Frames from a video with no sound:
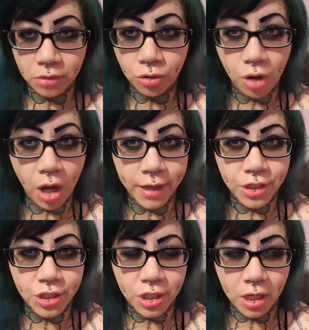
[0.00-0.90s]

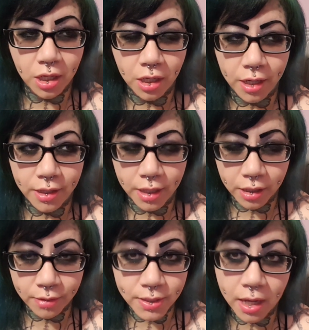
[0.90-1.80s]
crotch, and then it
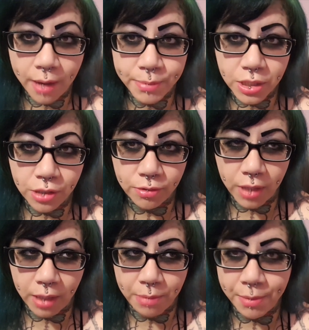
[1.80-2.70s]
goes up to
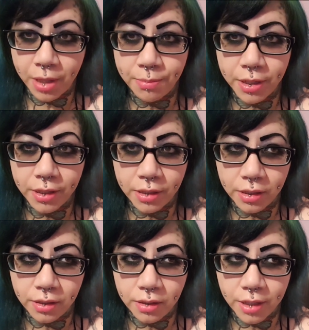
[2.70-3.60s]
like my belly button,
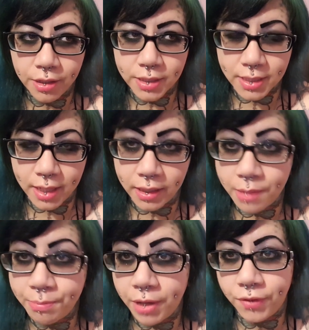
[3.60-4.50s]
and then slightly
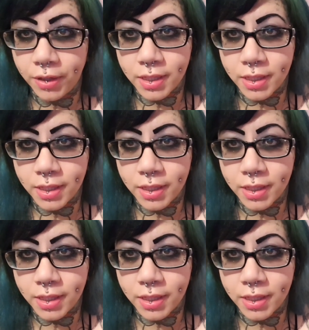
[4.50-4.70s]
above it,